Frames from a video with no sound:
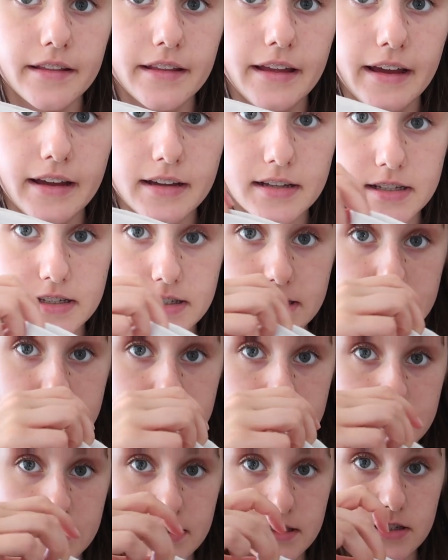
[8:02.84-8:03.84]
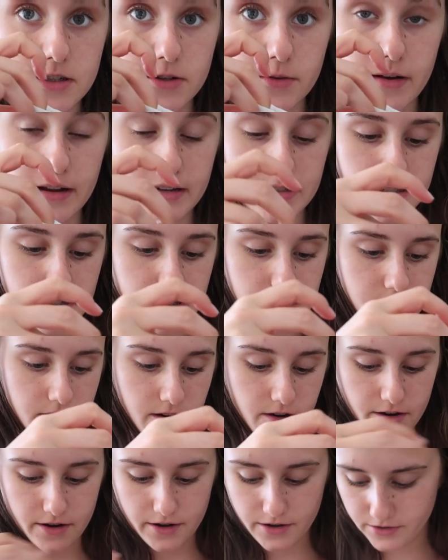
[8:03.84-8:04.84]
There's two ends are
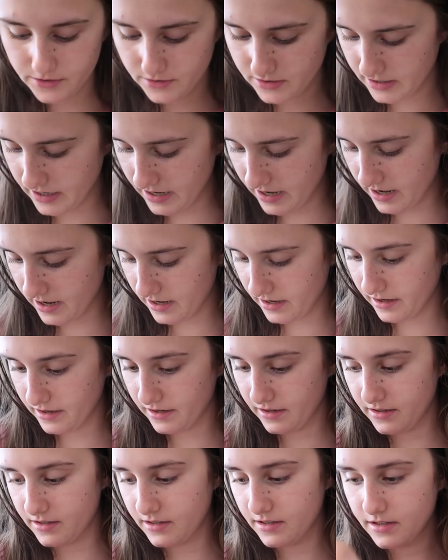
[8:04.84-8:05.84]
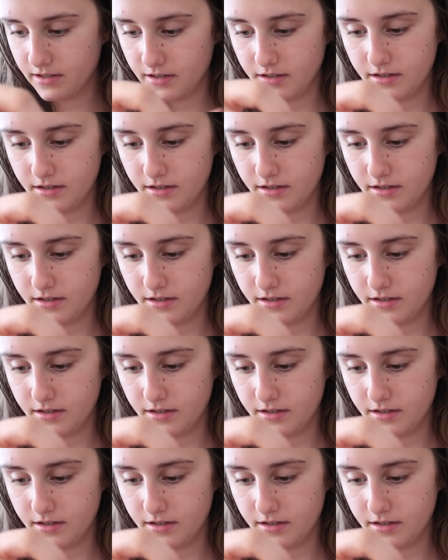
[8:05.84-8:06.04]
sewed and